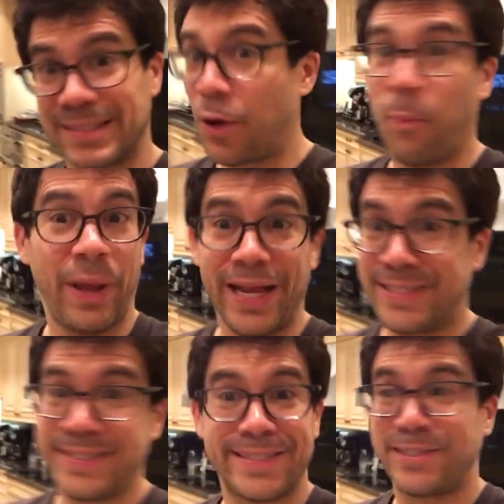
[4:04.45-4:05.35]
No
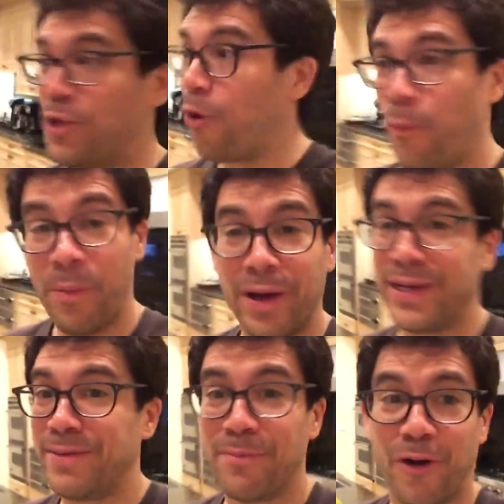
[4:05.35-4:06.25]
patience, no
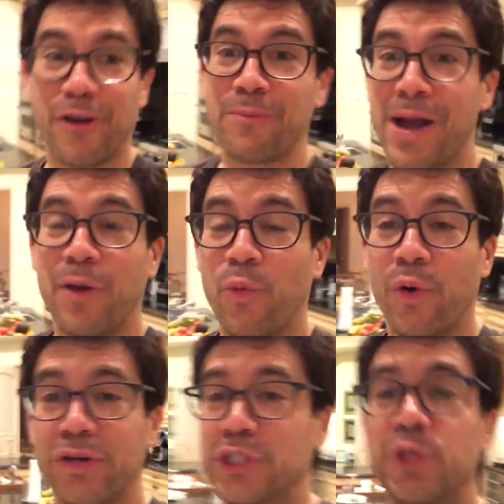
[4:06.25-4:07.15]
money. Mark my
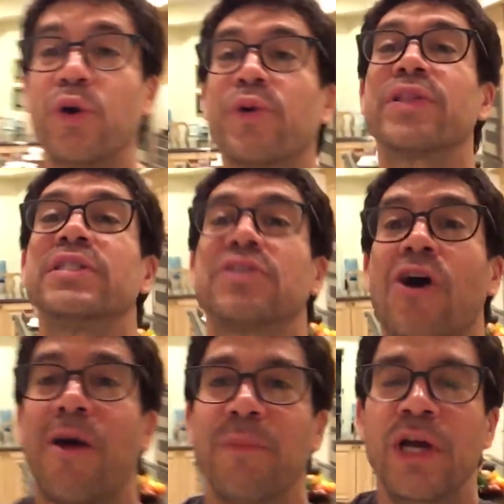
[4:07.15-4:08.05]
words. You go to the
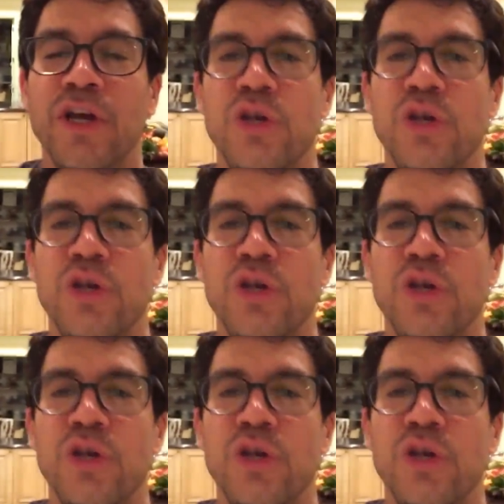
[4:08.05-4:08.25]
top.